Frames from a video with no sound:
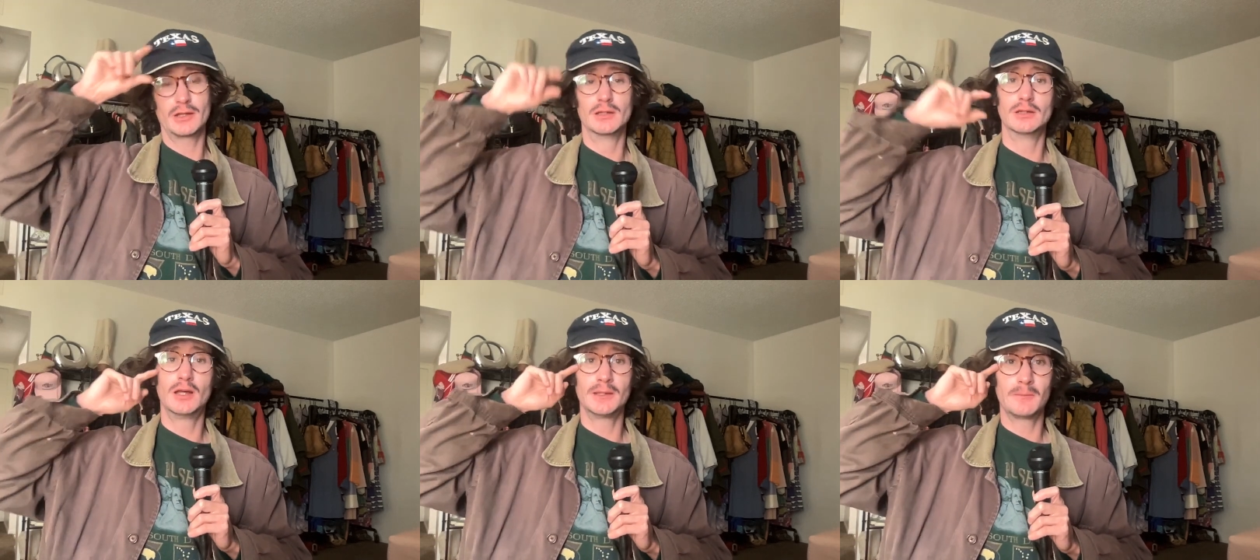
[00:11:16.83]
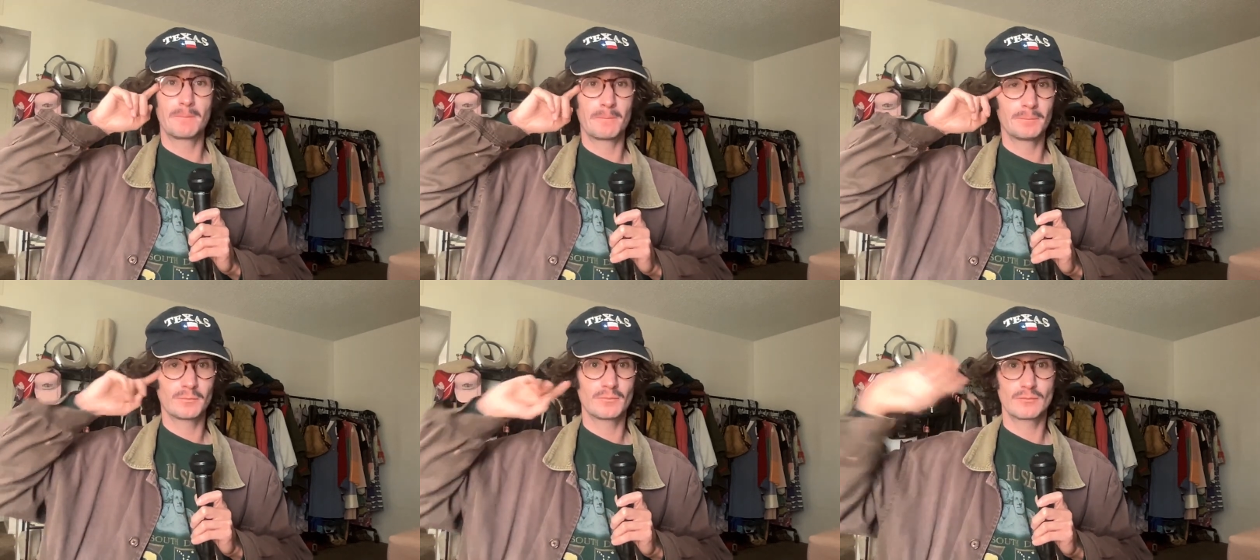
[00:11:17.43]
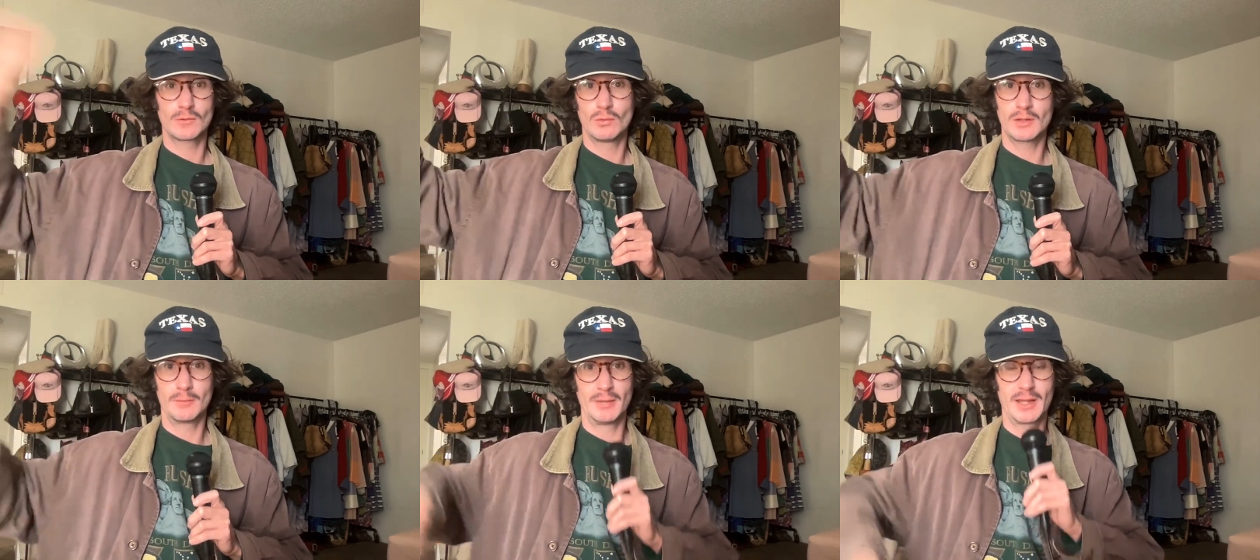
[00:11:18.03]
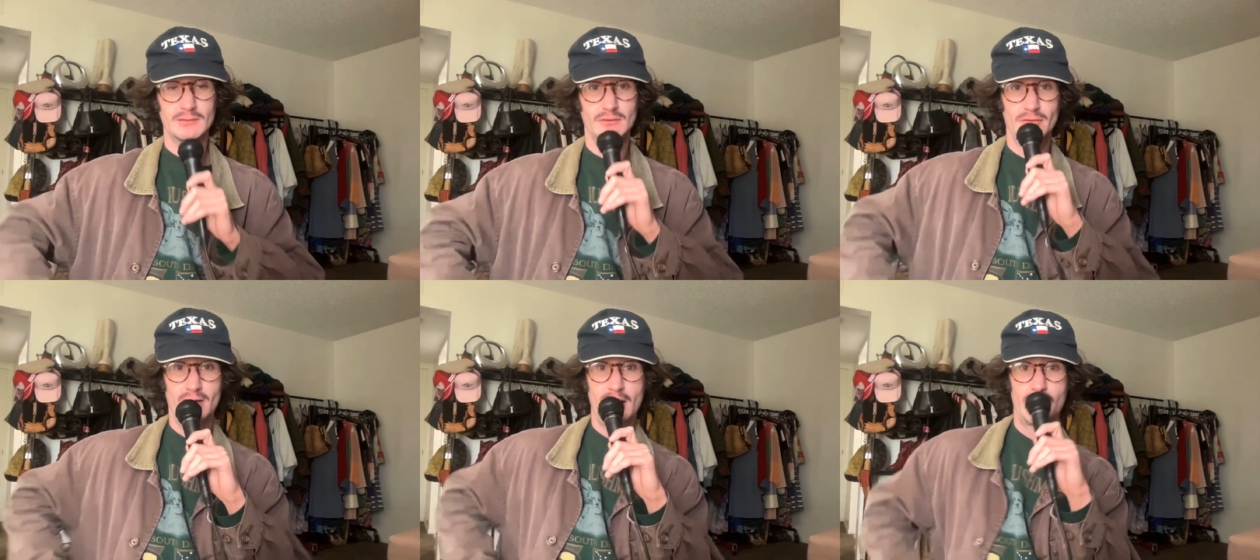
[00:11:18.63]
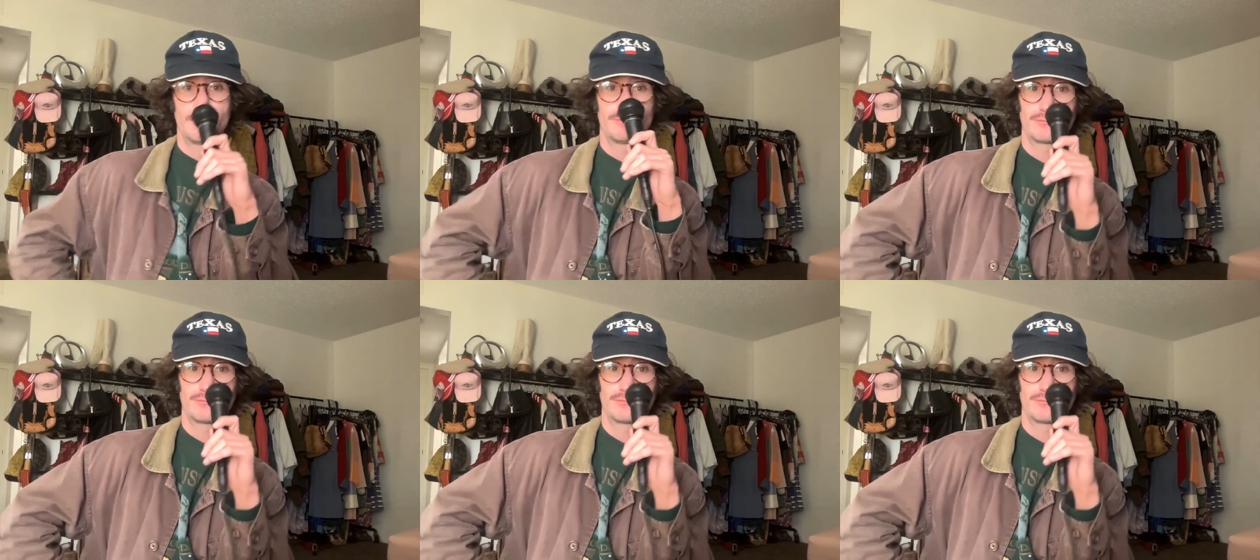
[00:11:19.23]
in light. We'll get back to that.